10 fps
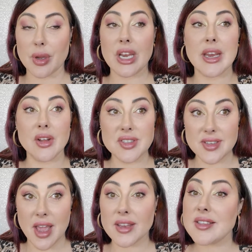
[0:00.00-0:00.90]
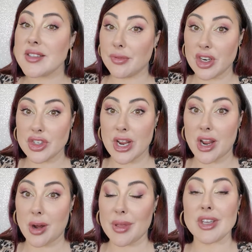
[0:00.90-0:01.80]
We're going to get outside, get some fresh
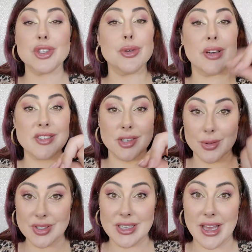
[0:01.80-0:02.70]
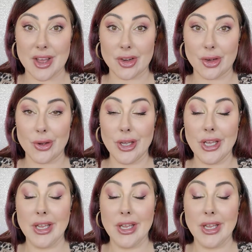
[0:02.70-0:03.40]
air, because you guys know Seattle,